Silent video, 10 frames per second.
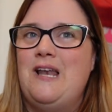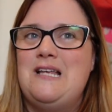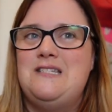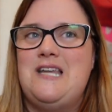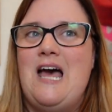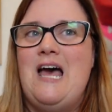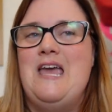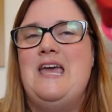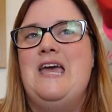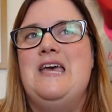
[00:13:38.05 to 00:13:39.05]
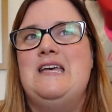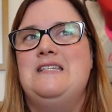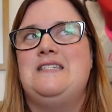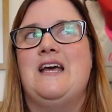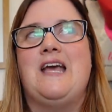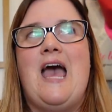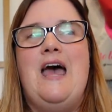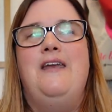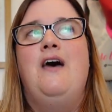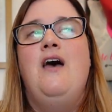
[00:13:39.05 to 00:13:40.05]
The Last Day, is,
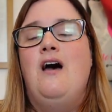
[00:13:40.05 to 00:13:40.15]
again,